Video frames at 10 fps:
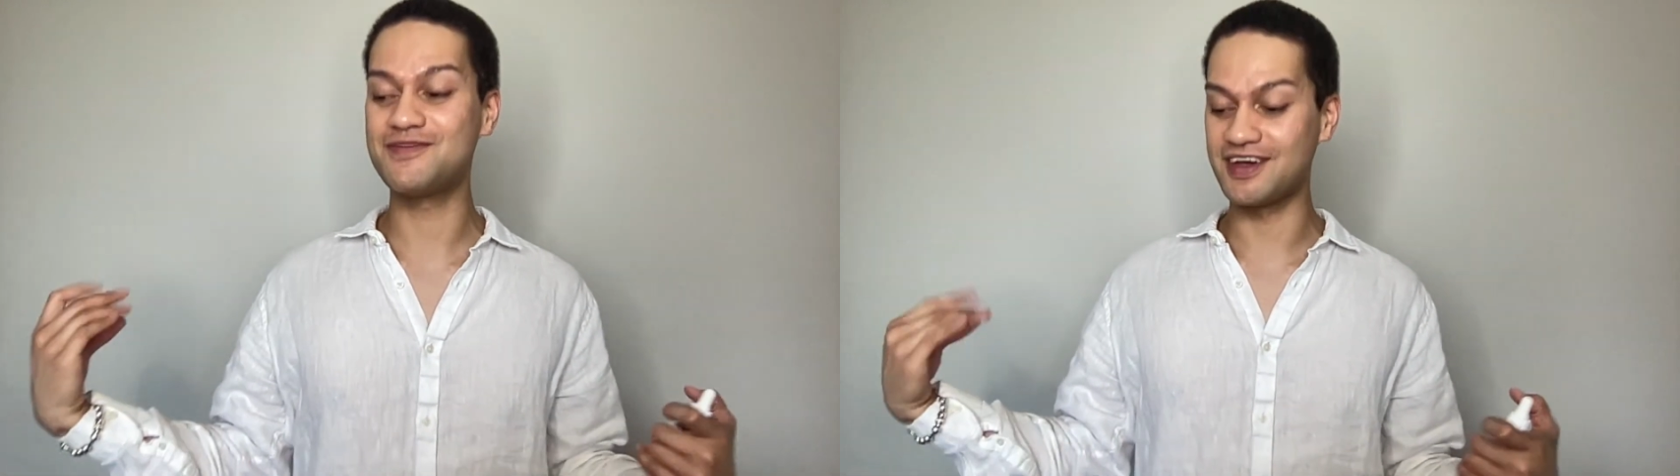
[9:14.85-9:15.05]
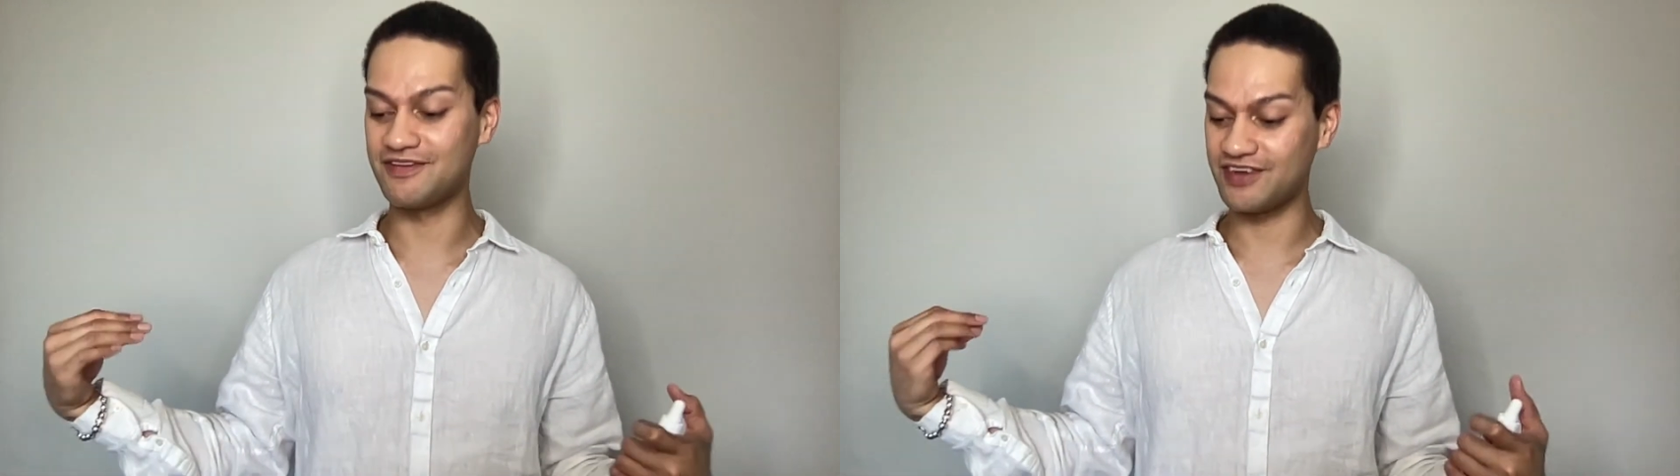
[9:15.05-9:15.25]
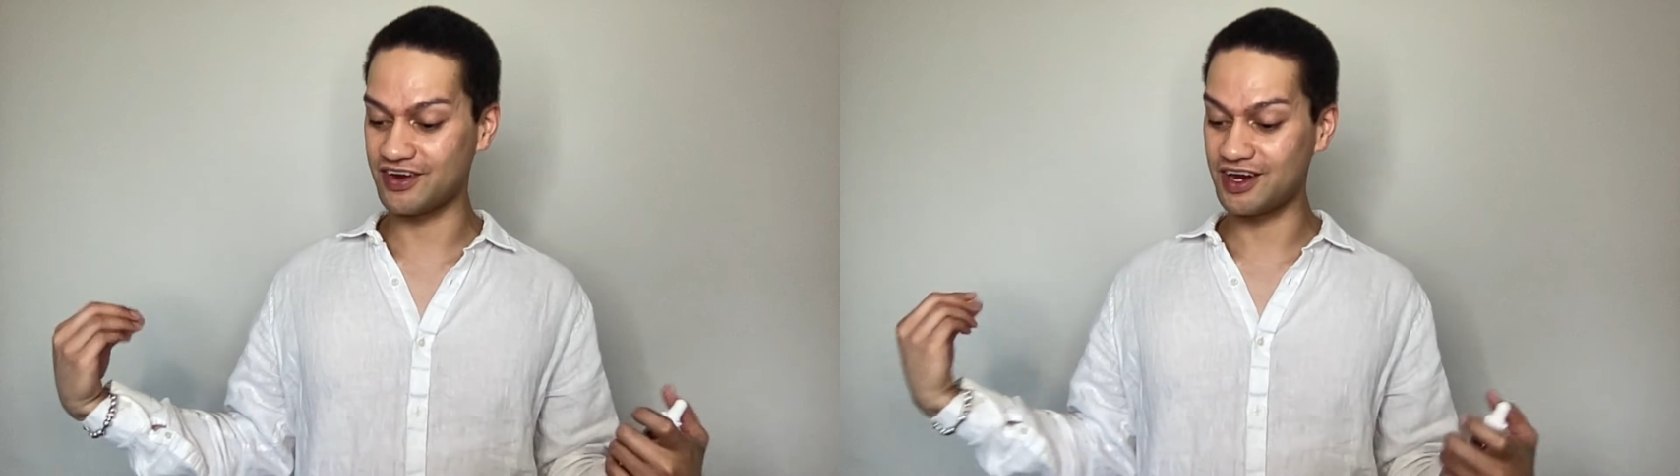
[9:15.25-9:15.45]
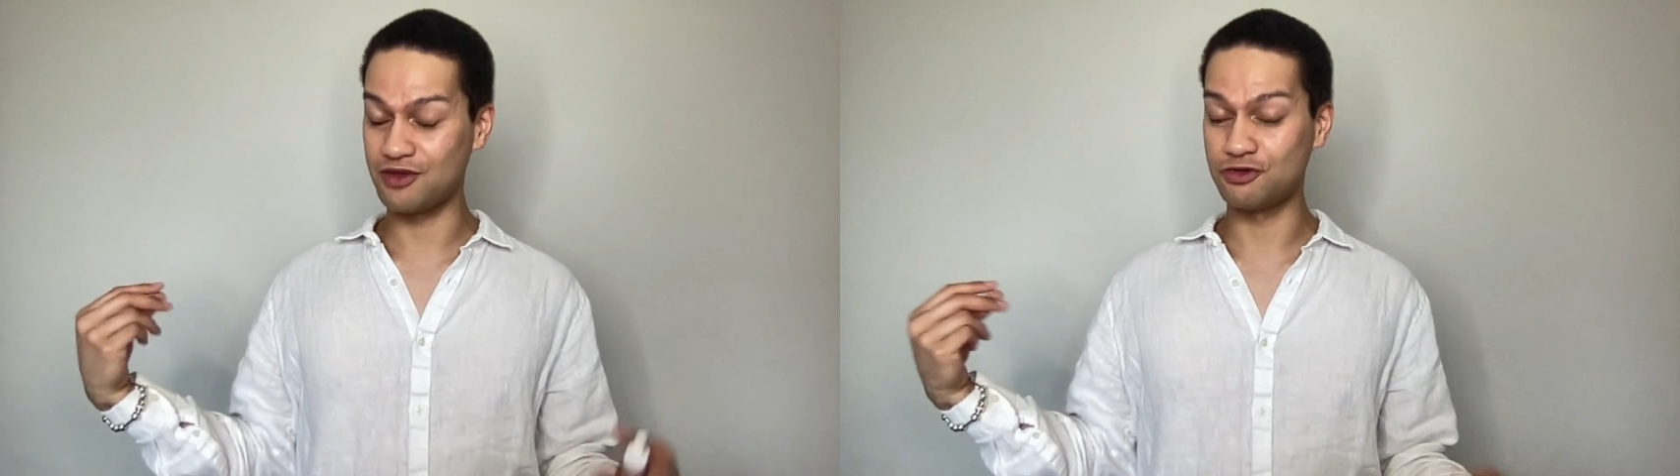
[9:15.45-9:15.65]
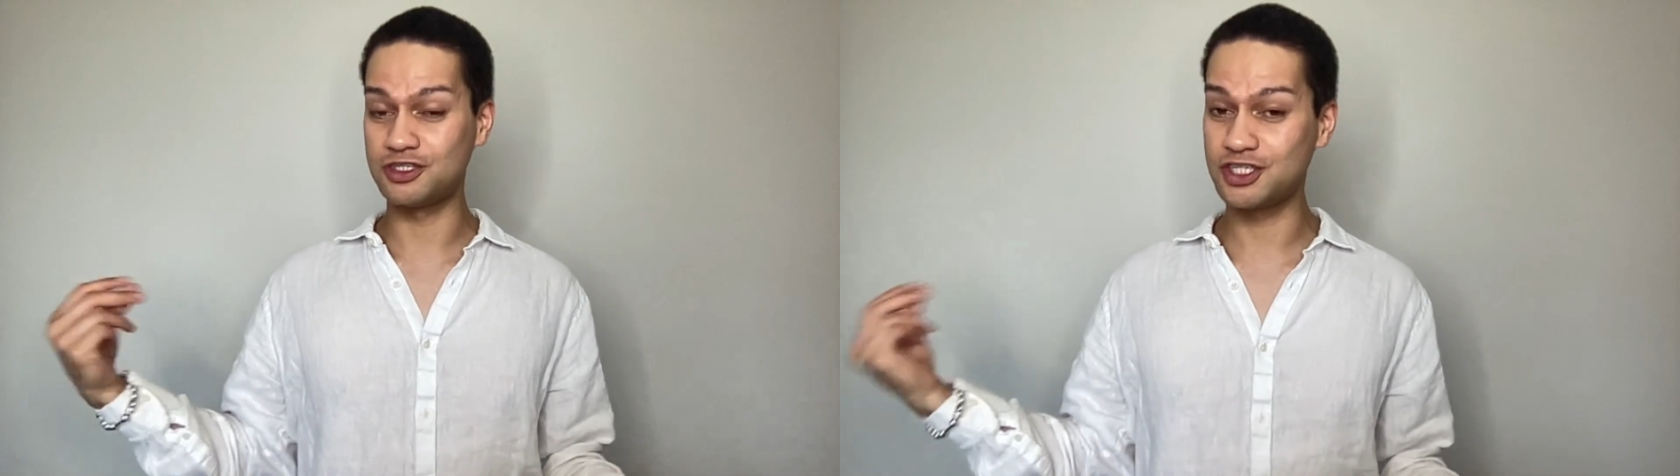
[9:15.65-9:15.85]
but very
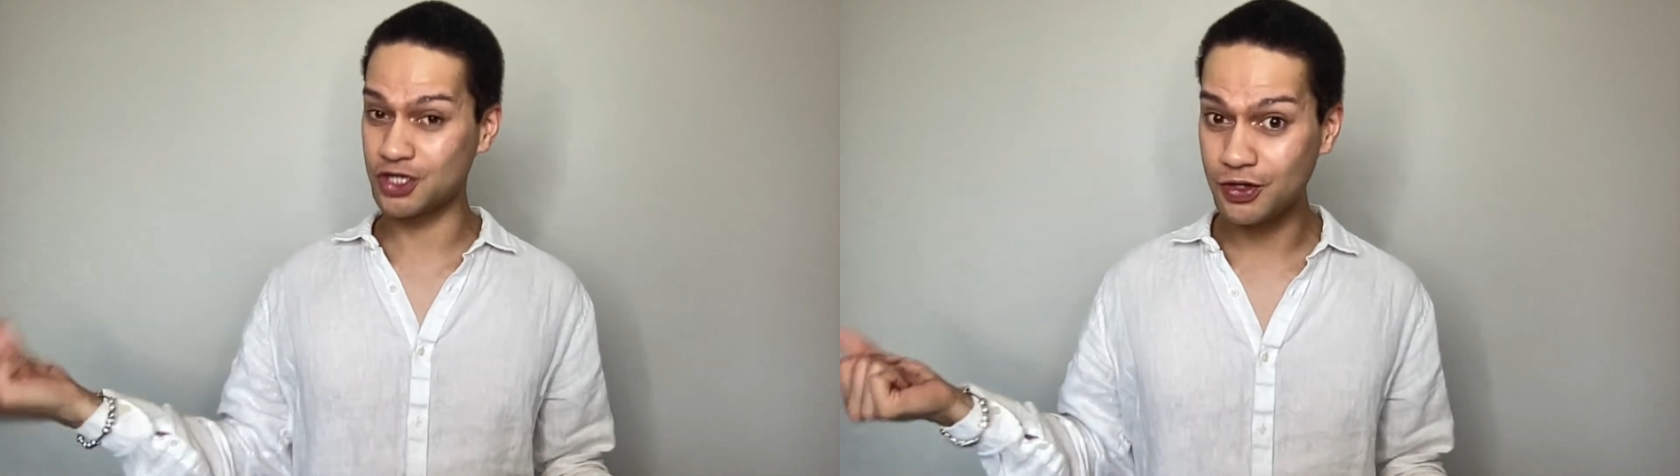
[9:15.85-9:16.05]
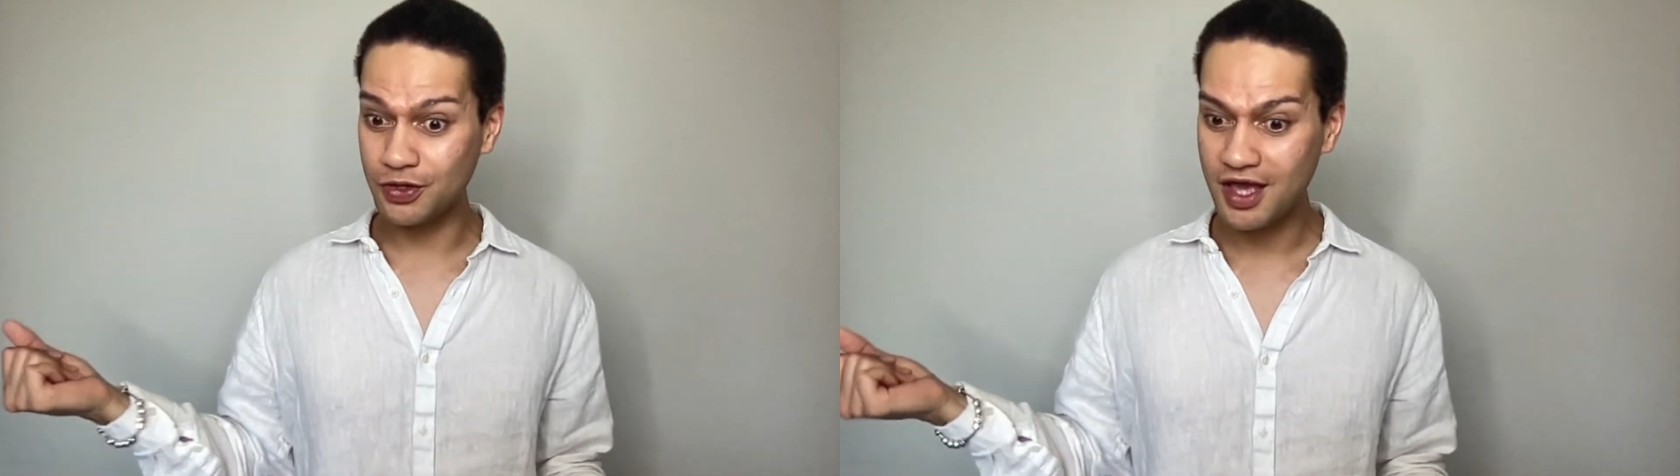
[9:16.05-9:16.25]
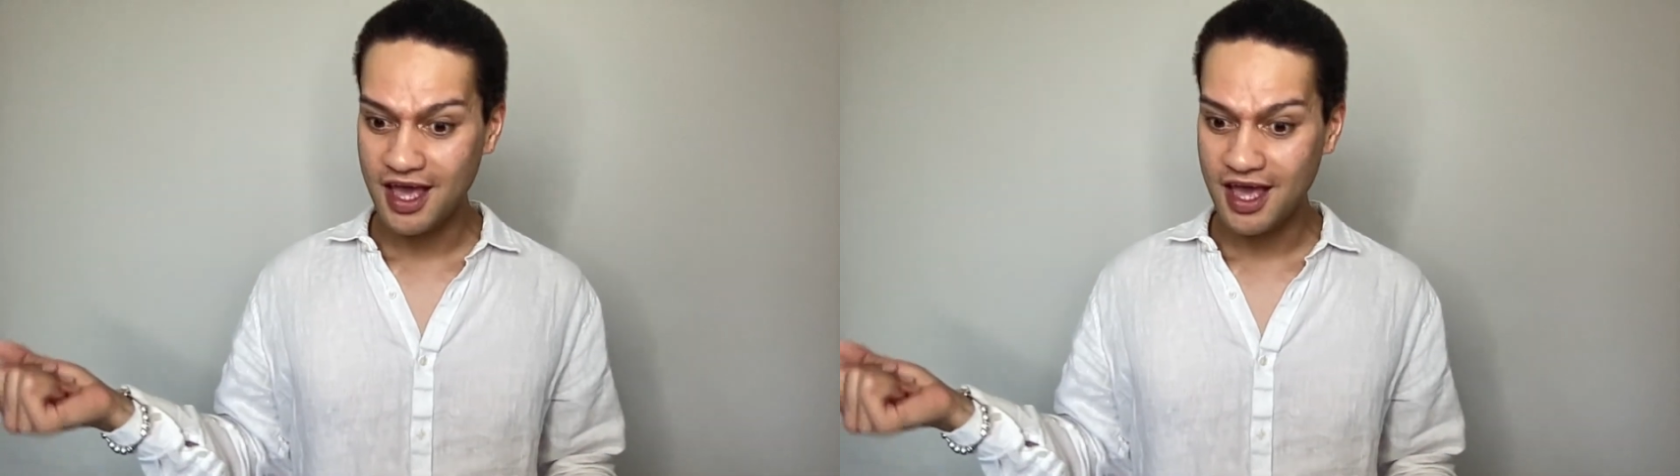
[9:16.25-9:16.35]
close to.